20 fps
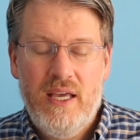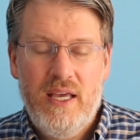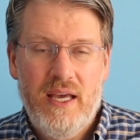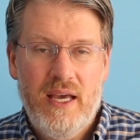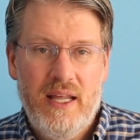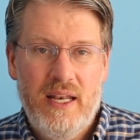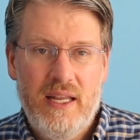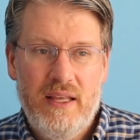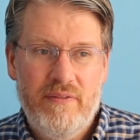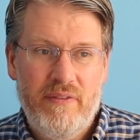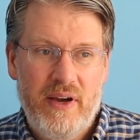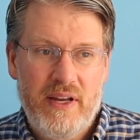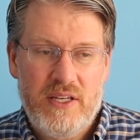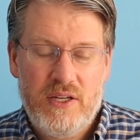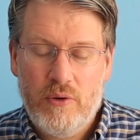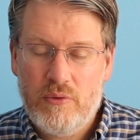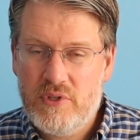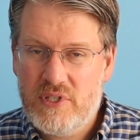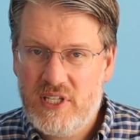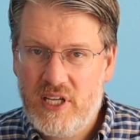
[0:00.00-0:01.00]
And if I
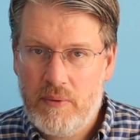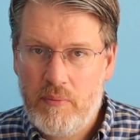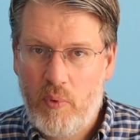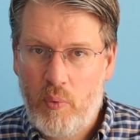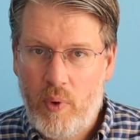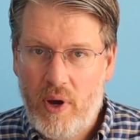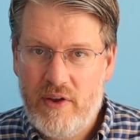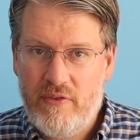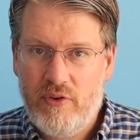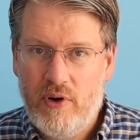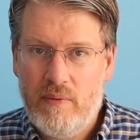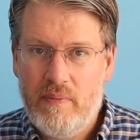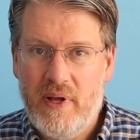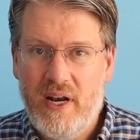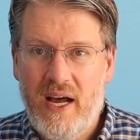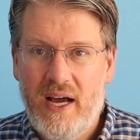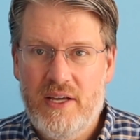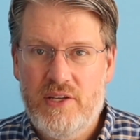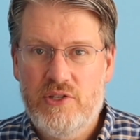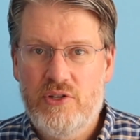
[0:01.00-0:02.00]
don't skip away from it,
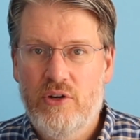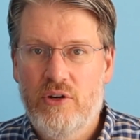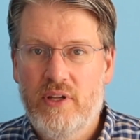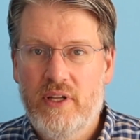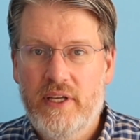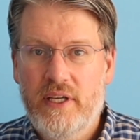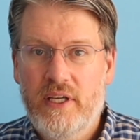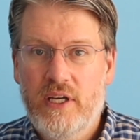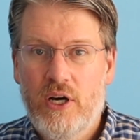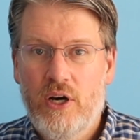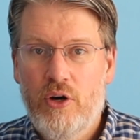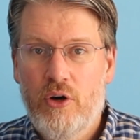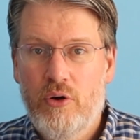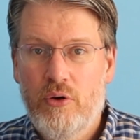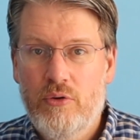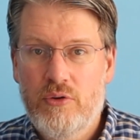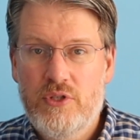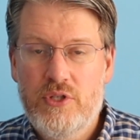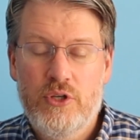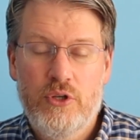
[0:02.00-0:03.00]
I certainly
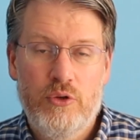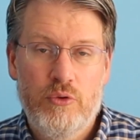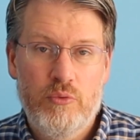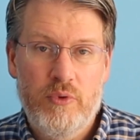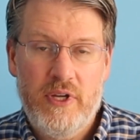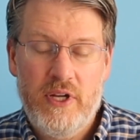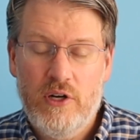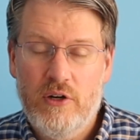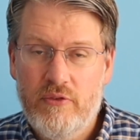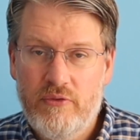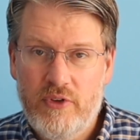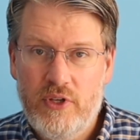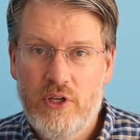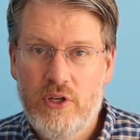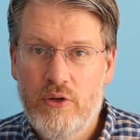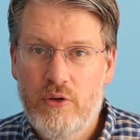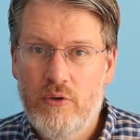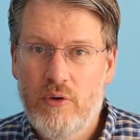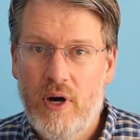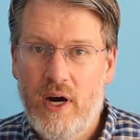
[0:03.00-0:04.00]
go to Reader
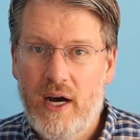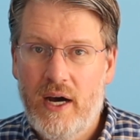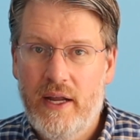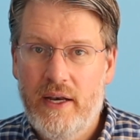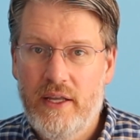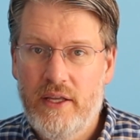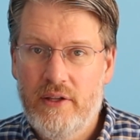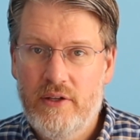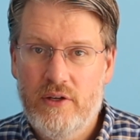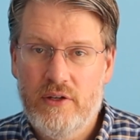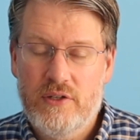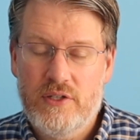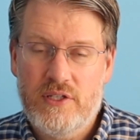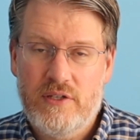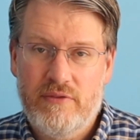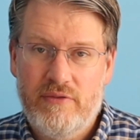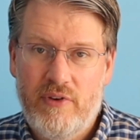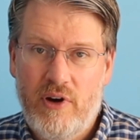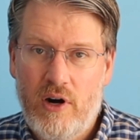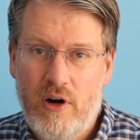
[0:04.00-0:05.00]
View on either
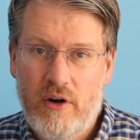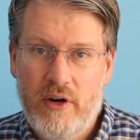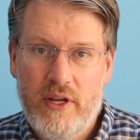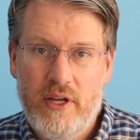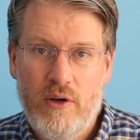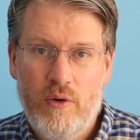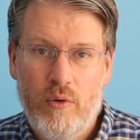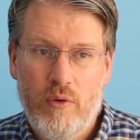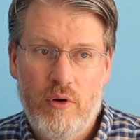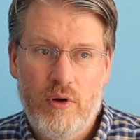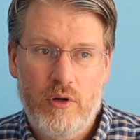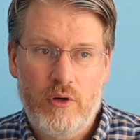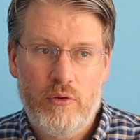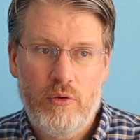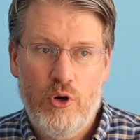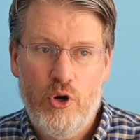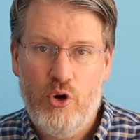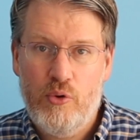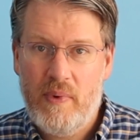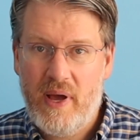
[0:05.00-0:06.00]
Safari or
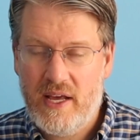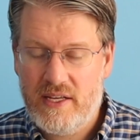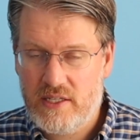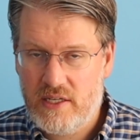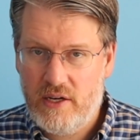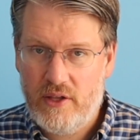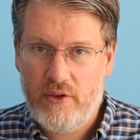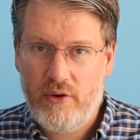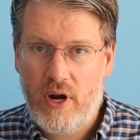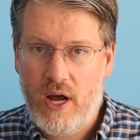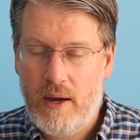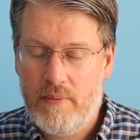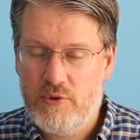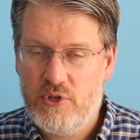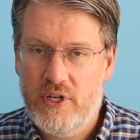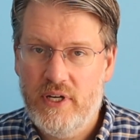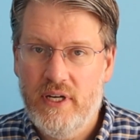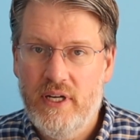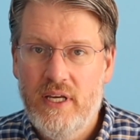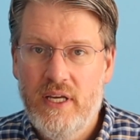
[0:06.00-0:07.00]
Chrome has another
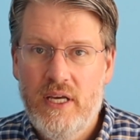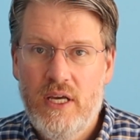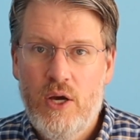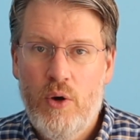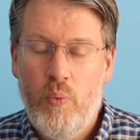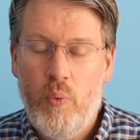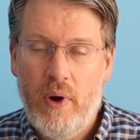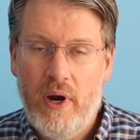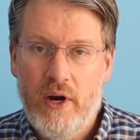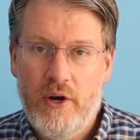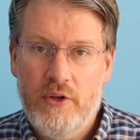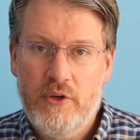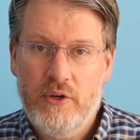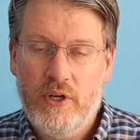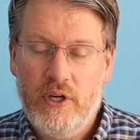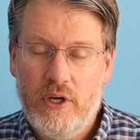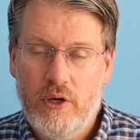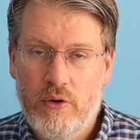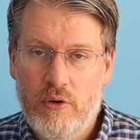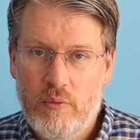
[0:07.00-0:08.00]
option where you
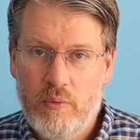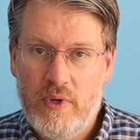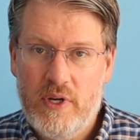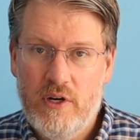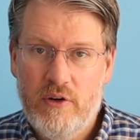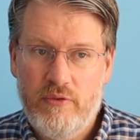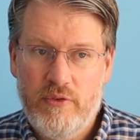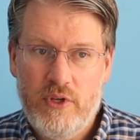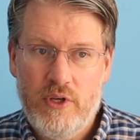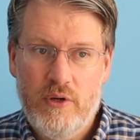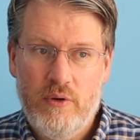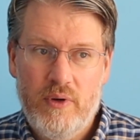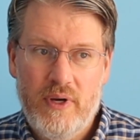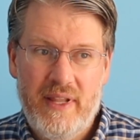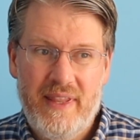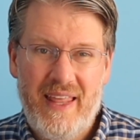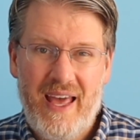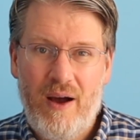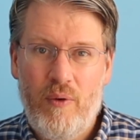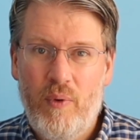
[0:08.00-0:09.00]
can go to Reader View,
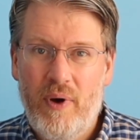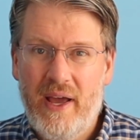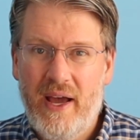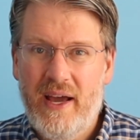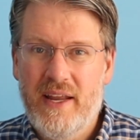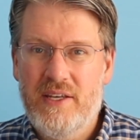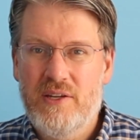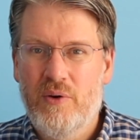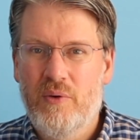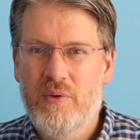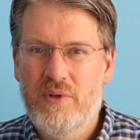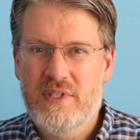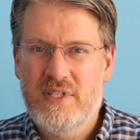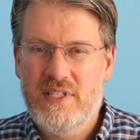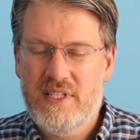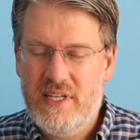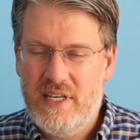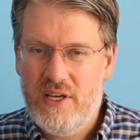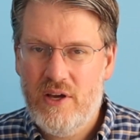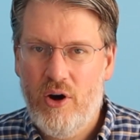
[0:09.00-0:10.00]
and that way I don't
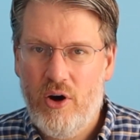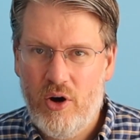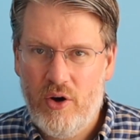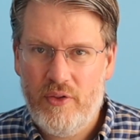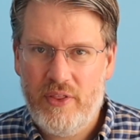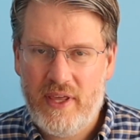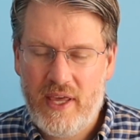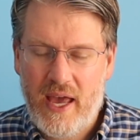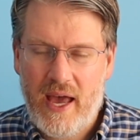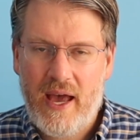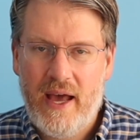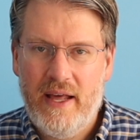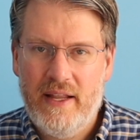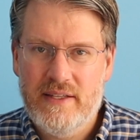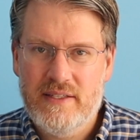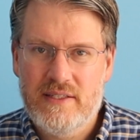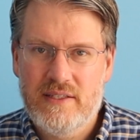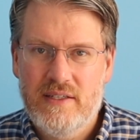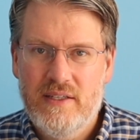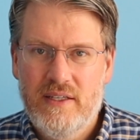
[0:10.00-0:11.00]
see all the
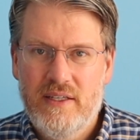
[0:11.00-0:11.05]
ads